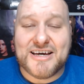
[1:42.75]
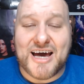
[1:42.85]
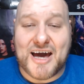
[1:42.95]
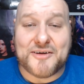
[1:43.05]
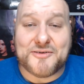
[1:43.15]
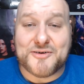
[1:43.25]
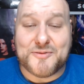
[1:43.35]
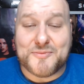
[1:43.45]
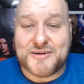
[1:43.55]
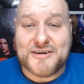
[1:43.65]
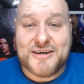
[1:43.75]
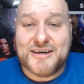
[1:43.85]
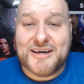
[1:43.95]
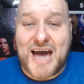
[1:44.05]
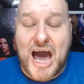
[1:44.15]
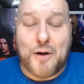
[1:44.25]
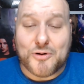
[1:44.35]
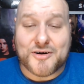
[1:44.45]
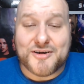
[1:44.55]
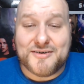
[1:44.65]
I don't know, but
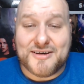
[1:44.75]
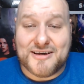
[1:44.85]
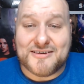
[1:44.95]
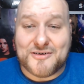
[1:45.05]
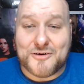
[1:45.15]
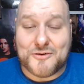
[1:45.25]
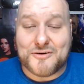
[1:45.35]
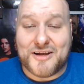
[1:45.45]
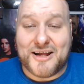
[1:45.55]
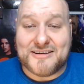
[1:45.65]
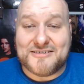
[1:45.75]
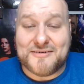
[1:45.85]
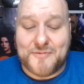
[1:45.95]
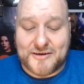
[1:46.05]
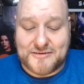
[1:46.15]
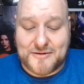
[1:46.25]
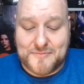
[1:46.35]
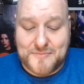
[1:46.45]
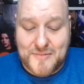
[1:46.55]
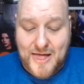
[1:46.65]
Howard is her latest victim.